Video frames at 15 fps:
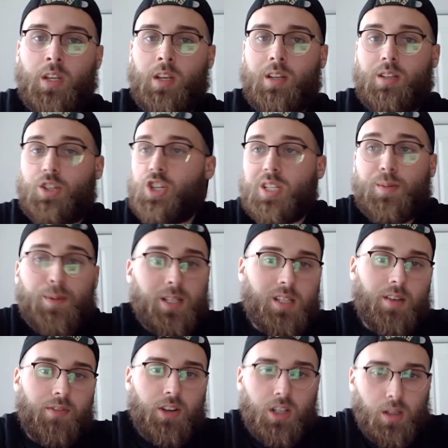just
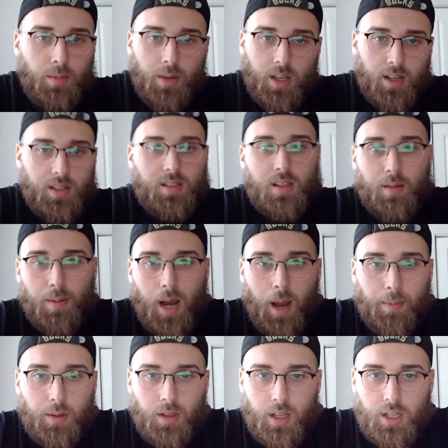specifically because of the
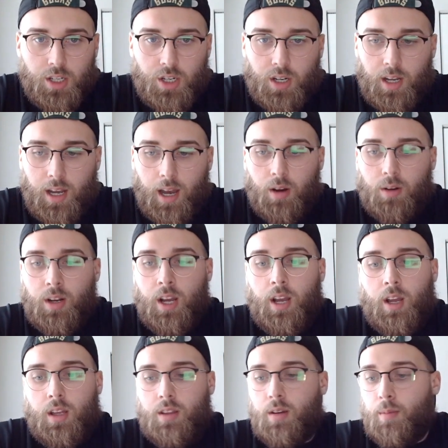population count.
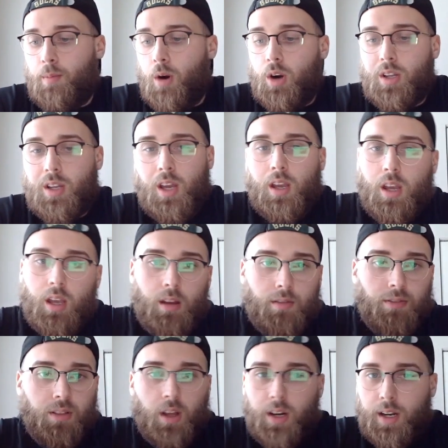The market can get
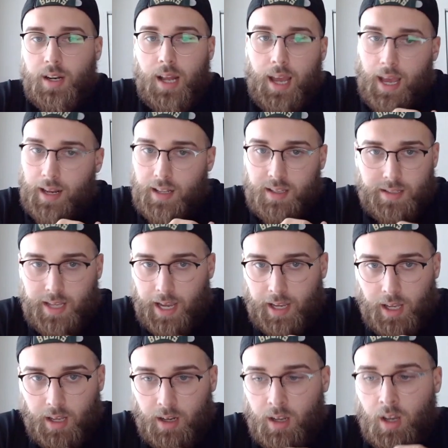flooded at any
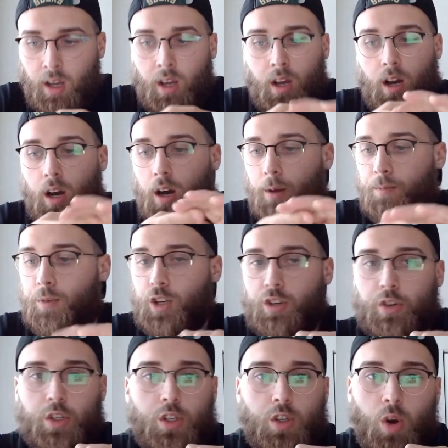second. There's
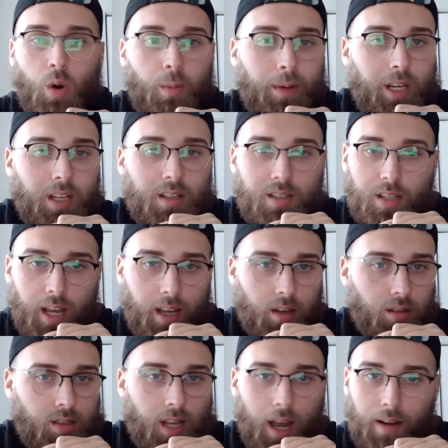so many
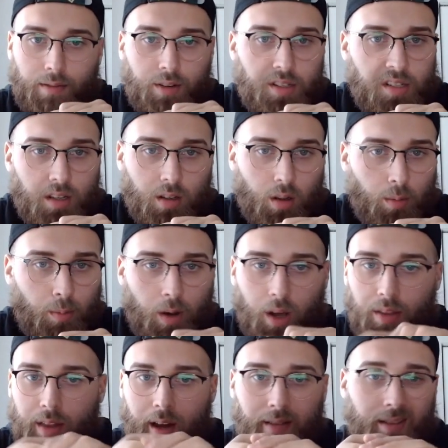sales every single
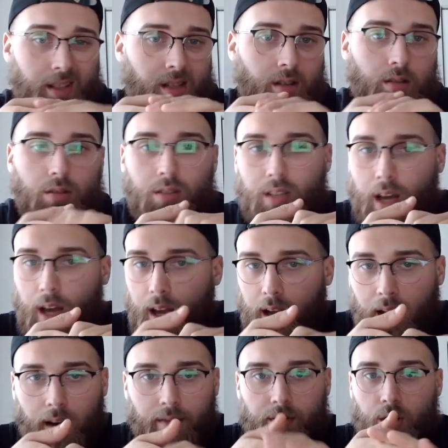month, every single day,
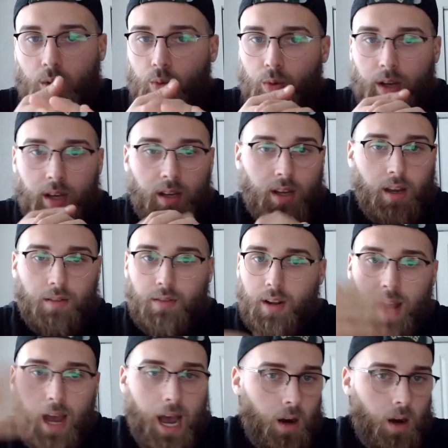every week, every
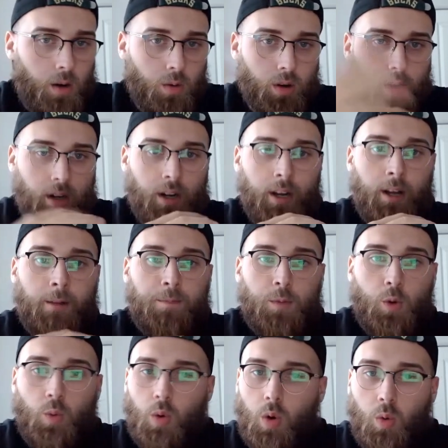hour,
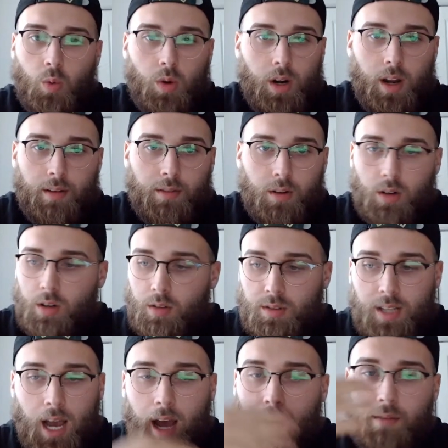whatever
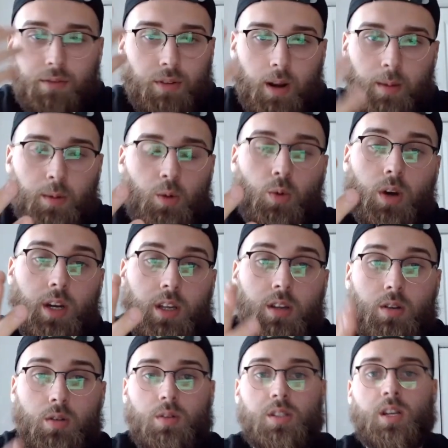time frame you want to
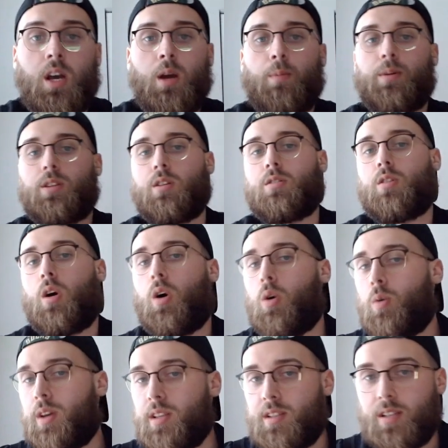use, but there's
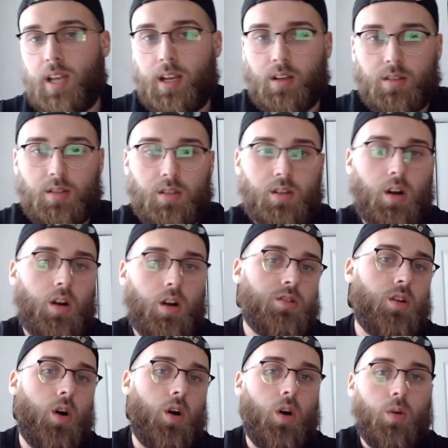always sales. This card's
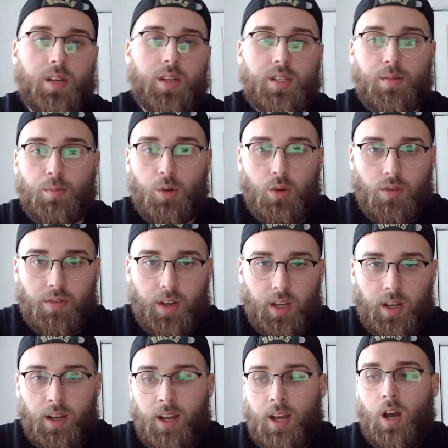always moving.
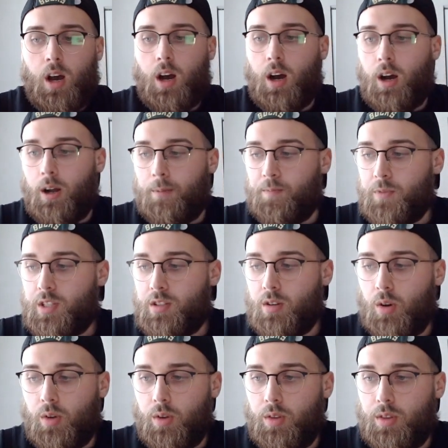
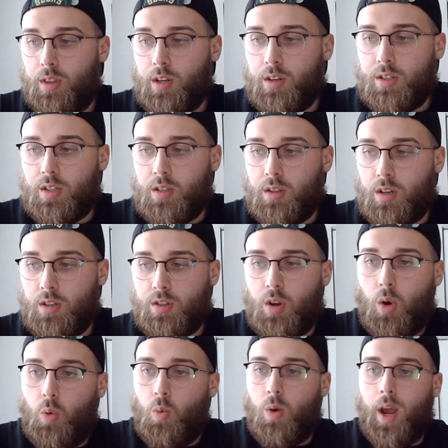So there's
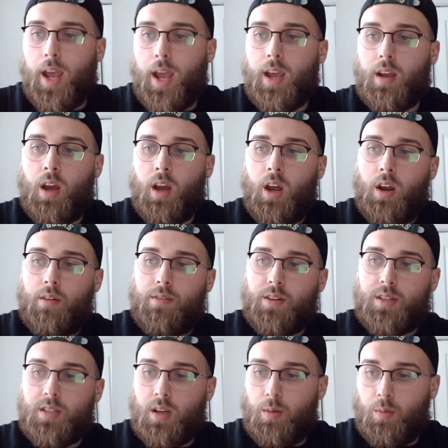no way for
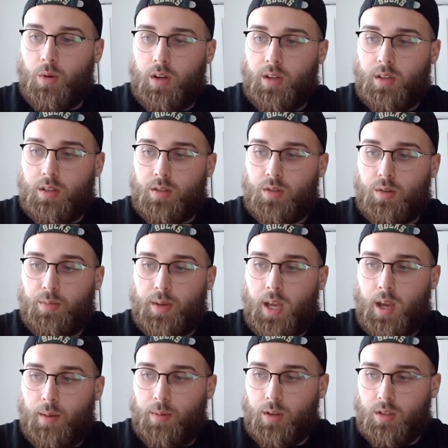someone to
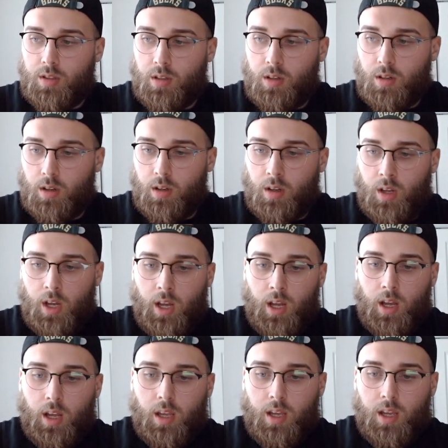be able to
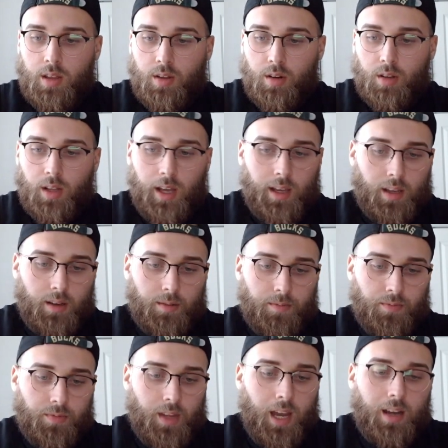either like
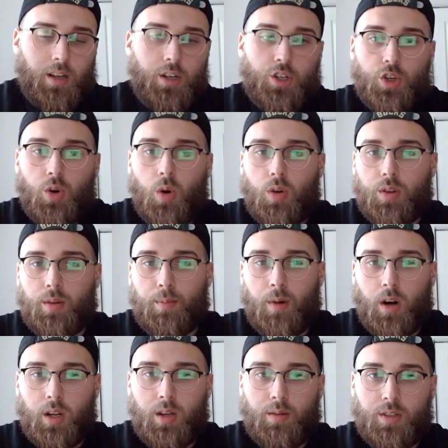not control the
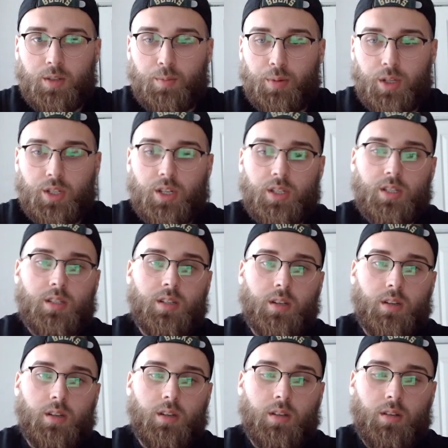market, but just
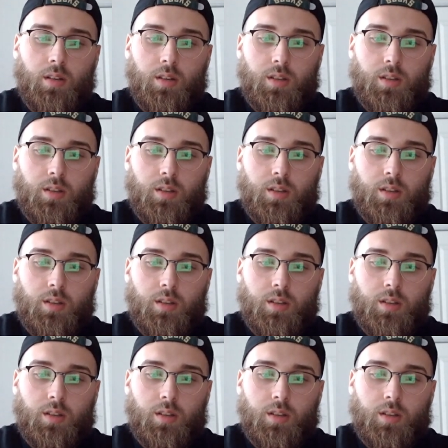to